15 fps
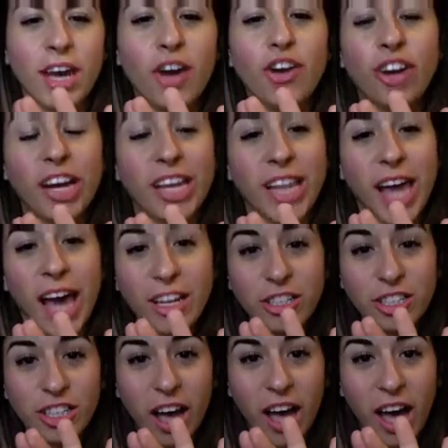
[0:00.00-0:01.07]
Great
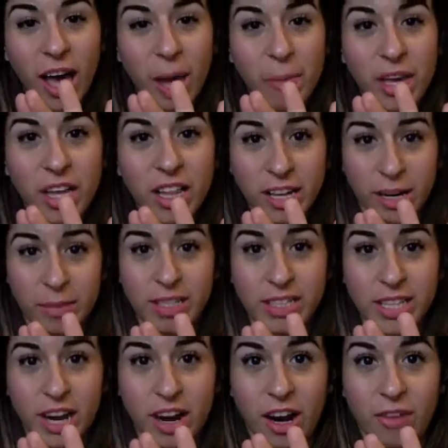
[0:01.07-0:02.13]
Lash Clear
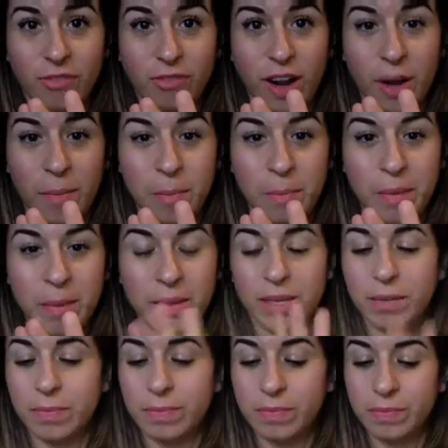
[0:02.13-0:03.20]
Mascara from
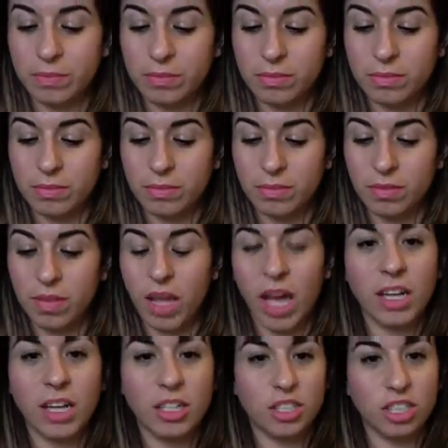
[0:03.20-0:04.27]
Maybelline.
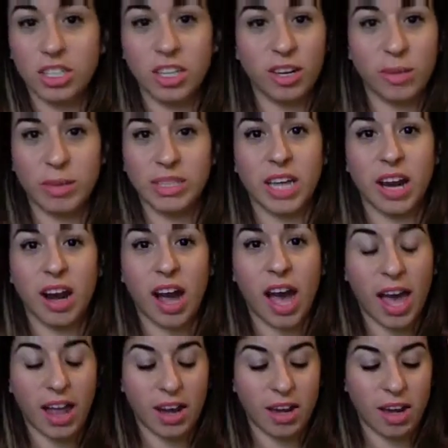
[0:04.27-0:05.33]
And it's just clear mascara,
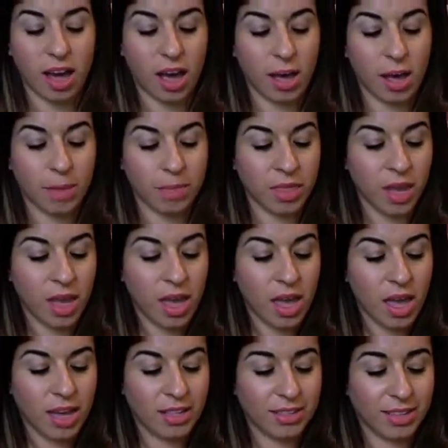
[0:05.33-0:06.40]
and
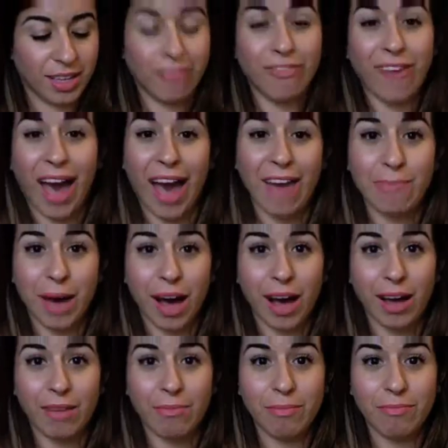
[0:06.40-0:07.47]
it's like $5
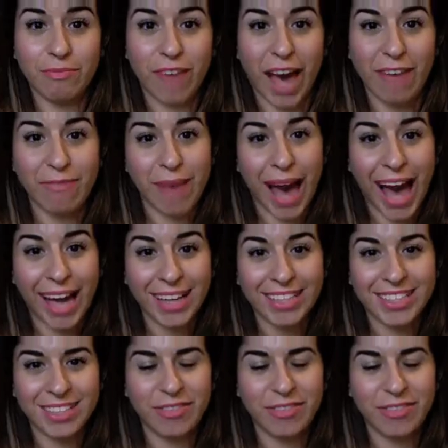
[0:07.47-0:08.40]
at